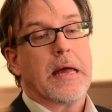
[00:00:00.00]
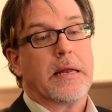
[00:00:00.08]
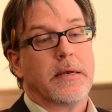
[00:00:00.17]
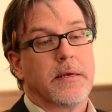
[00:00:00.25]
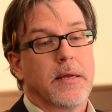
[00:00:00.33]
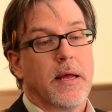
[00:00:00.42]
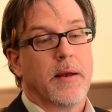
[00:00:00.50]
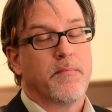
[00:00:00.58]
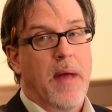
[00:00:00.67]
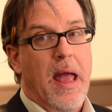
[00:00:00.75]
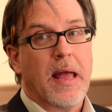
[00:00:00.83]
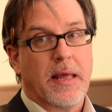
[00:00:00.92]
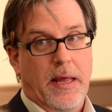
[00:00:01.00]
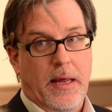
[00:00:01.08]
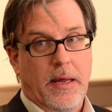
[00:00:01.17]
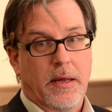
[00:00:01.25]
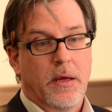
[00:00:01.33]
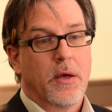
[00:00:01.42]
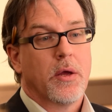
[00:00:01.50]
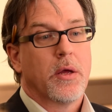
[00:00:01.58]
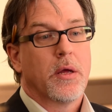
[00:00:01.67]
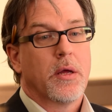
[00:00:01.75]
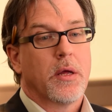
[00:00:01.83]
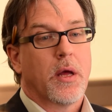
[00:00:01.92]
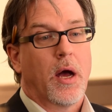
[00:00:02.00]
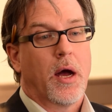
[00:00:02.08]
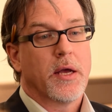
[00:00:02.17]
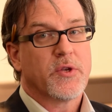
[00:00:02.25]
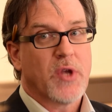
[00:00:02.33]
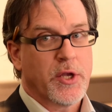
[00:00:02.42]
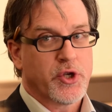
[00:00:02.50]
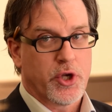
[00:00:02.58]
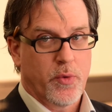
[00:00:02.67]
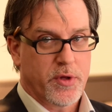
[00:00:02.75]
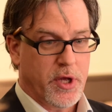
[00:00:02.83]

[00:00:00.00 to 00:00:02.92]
and Maggie, essentially